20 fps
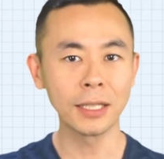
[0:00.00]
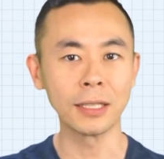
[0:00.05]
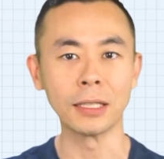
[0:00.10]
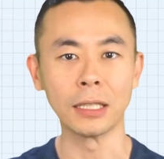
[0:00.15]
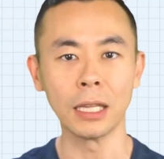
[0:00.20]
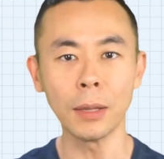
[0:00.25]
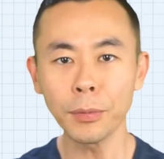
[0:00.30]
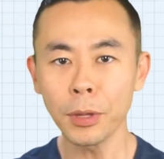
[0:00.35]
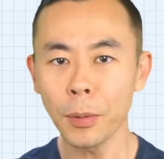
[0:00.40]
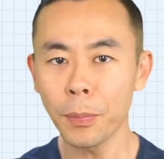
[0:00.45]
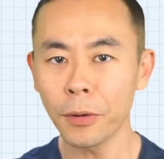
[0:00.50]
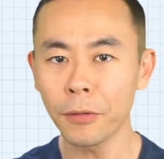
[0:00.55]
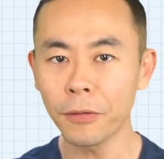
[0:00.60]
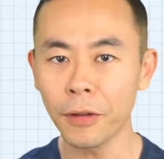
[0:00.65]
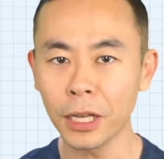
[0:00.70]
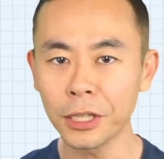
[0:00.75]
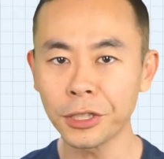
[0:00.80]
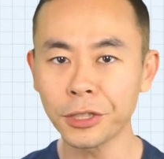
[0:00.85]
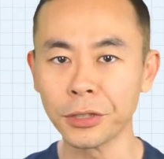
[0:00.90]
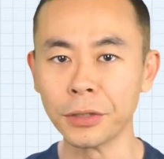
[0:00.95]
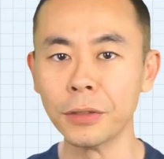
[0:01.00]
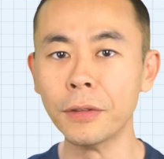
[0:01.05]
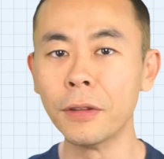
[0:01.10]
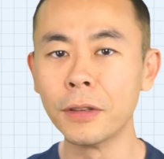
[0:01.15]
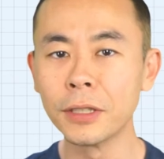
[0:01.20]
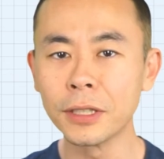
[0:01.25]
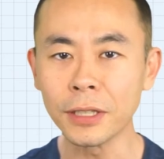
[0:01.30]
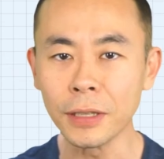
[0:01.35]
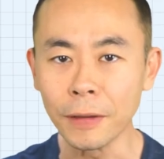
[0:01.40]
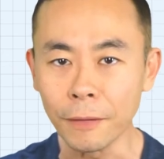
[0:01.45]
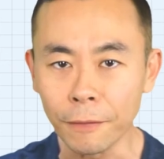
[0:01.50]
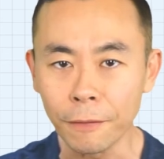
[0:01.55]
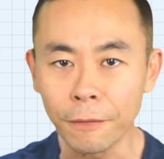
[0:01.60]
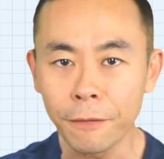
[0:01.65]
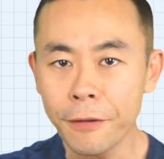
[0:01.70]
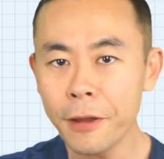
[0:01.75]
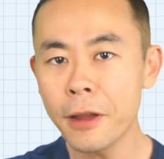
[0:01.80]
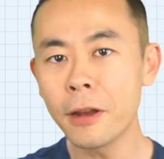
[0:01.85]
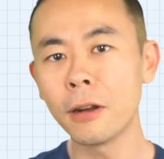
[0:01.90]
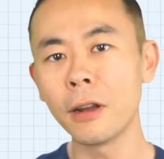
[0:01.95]
Sleep deprivation
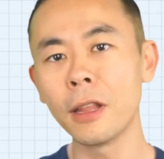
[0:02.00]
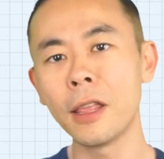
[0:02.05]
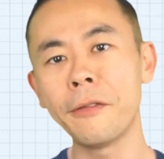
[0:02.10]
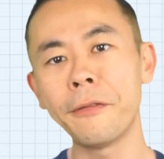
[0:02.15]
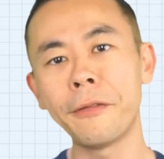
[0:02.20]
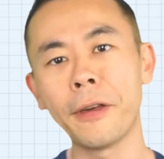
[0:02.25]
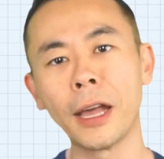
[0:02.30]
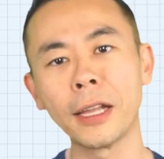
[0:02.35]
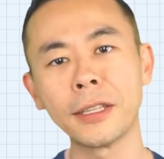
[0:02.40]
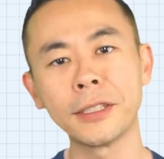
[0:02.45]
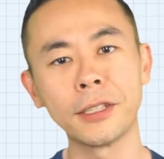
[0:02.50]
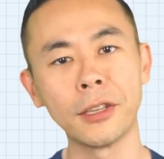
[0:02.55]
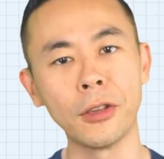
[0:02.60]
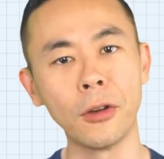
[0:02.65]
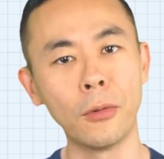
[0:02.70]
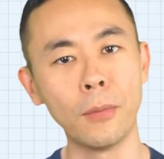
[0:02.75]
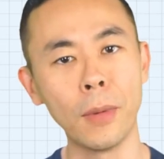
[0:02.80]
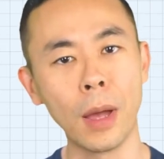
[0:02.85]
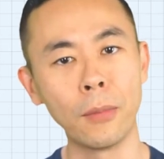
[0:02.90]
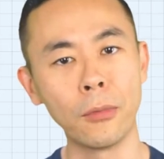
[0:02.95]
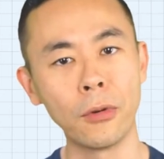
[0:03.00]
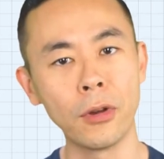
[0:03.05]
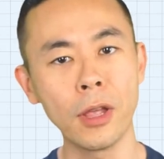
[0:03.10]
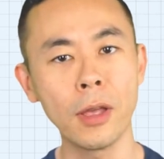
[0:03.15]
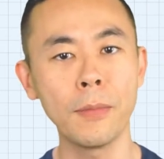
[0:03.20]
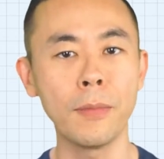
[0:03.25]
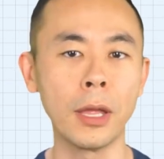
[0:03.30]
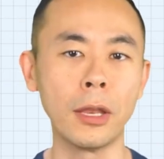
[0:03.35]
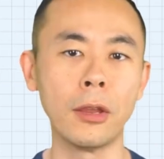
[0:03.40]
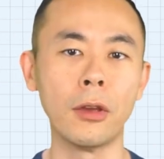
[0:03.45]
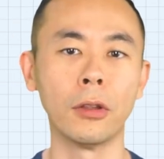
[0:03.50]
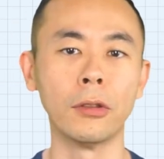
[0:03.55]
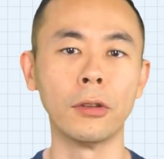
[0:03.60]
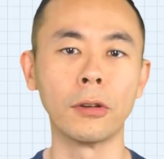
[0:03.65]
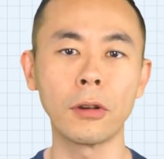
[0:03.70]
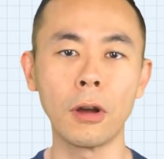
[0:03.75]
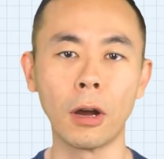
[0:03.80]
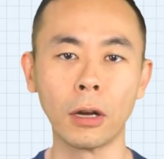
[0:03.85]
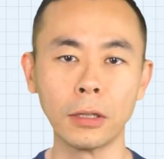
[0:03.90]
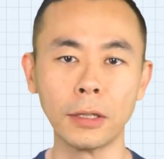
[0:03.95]
severely affects your memory and many
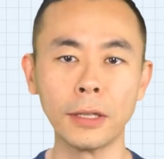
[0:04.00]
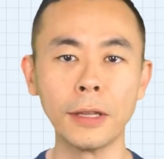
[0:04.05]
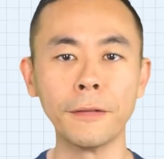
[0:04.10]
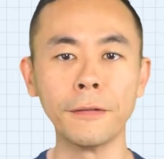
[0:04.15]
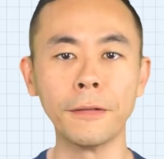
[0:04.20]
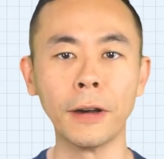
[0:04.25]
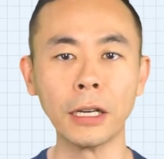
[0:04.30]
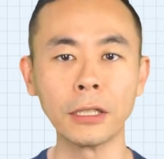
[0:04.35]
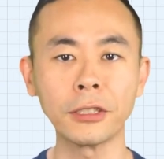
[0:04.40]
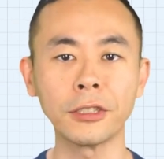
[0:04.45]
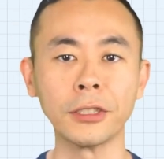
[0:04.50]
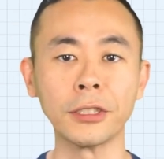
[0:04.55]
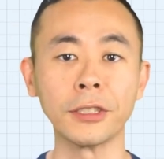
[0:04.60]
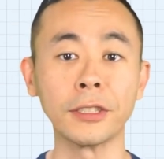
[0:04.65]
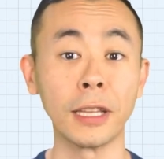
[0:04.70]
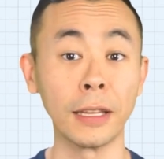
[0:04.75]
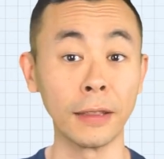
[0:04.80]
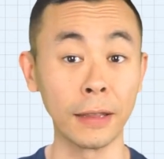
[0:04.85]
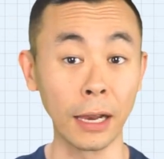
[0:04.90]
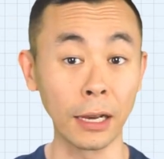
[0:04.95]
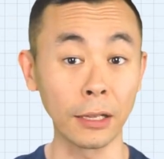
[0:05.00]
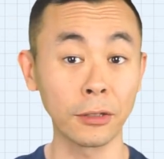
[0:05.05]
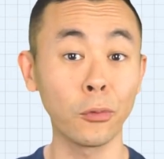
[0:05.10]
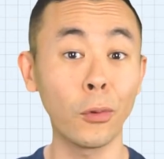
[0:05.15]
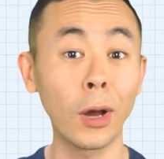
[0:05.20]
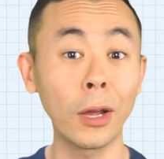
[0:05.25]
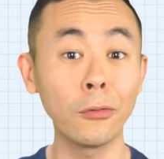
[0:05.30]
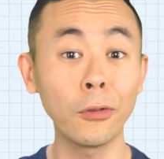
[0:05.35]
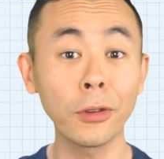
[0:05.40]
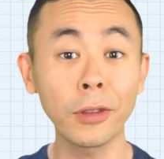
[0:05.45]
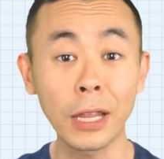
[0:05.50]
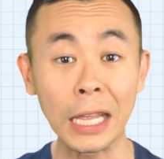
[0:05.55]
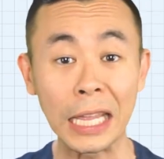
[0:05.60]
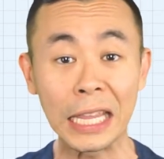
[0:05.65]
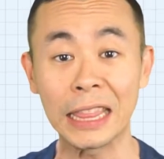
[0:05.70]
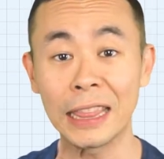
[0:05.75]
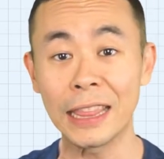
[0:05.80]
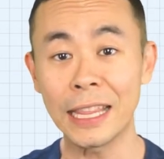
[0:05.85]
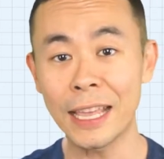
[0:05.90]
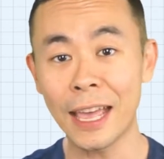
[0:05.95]
other cognitive functions, and that is why
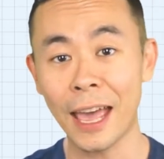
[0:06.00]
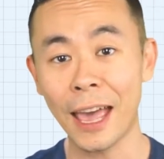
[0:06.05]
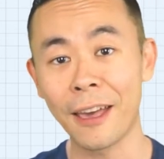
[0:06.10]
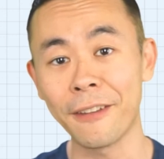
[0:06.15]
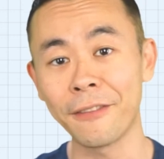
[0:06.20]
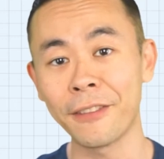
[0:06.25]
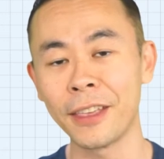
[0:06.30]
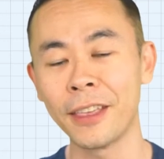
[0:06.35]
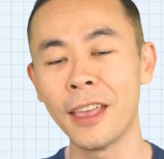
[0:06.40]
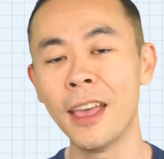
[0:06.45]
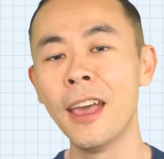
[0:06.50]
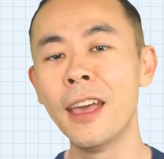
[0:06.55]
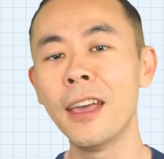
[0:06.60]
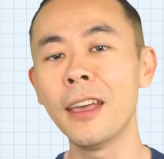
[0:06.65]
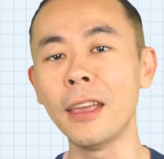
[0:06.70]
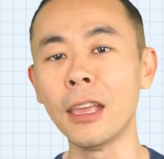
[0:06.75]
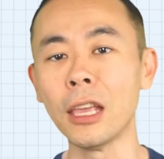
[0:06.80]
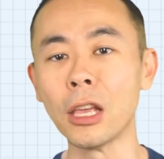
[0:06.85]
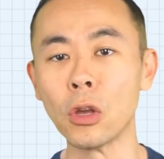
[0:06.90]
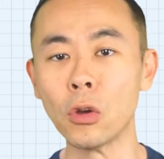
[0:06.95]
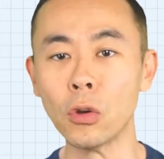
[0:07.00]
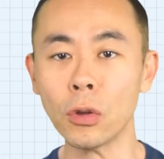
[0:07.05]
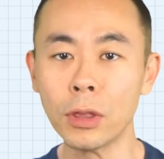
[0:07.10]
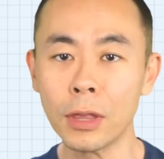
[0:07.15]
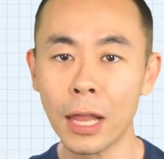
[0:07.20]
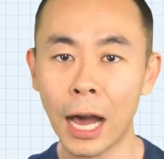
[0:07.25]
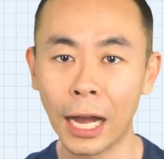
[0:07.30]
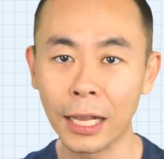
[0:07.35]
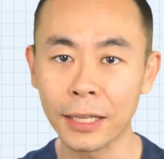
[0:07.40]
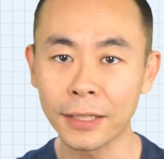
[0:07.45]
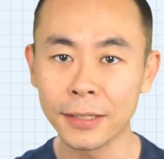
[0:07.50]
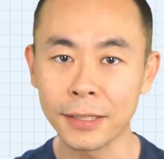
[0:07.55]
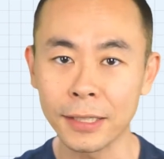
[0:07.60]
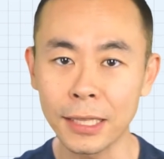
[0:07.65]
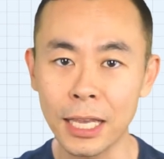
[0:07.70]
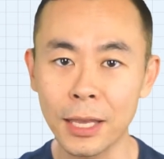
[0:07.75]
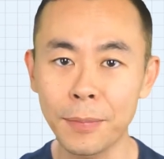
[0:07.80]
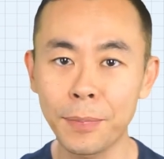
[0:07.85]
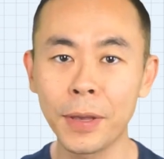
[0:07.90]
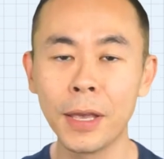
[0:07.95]
routinely having a good night's
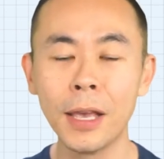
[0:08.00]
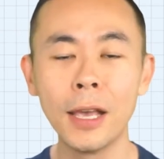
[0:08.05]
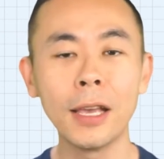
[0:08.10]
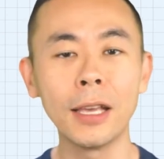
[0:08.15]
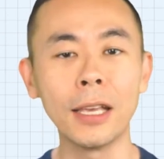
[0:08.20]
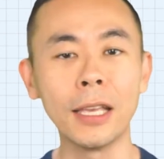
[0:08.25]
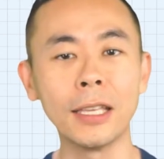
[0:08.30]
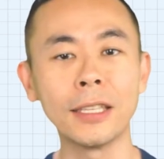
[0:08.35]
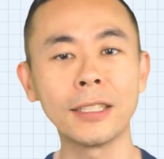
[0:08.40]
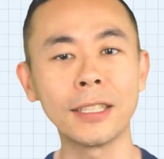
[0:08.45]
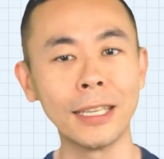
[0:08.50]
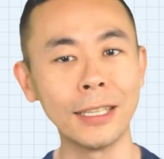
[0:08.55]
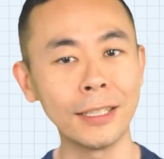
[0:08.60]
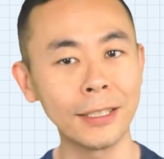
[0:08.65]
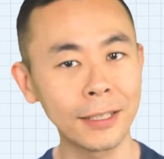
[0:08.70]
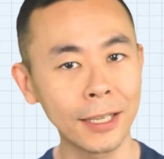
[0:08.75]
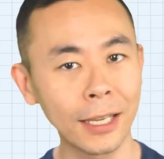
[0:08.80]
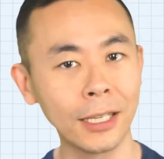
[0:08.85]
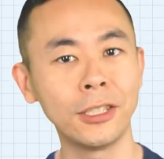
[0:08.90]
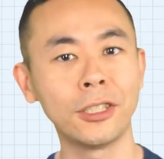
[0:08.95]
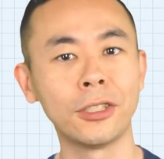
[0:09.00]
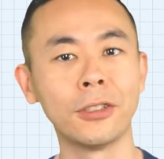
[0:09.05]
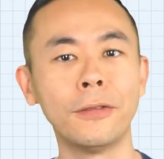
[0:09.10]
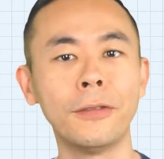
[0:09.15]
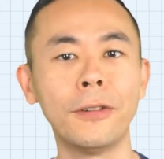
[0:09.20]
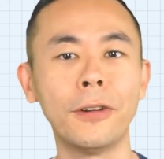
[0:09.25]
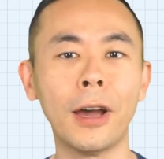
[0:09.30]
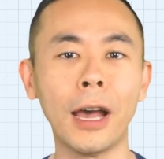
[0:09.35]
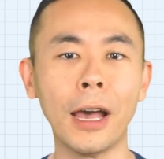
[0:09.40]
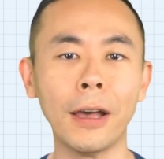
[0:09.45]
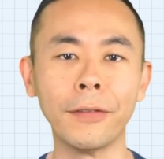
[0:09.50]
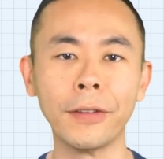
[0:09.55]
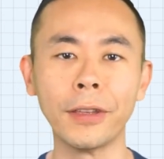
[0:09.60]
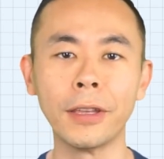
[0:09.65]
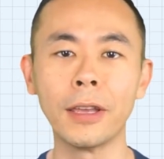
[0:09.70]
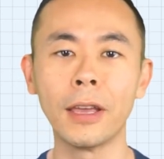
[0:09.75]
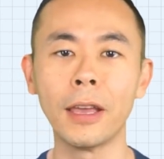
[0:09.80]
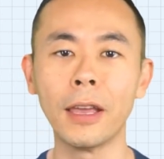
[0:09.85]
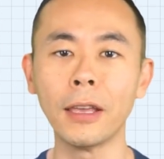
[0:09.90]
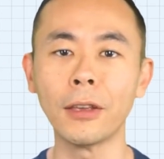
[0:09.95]
sleep is essential for
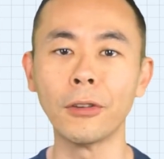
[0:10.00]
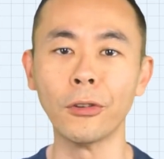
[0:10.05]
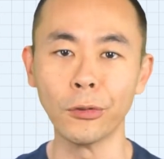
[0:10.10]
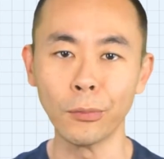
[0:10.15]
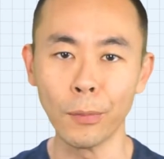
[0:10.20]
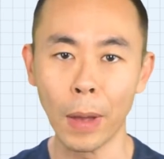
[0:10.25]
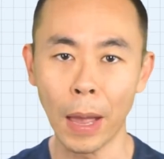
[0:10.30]
having a good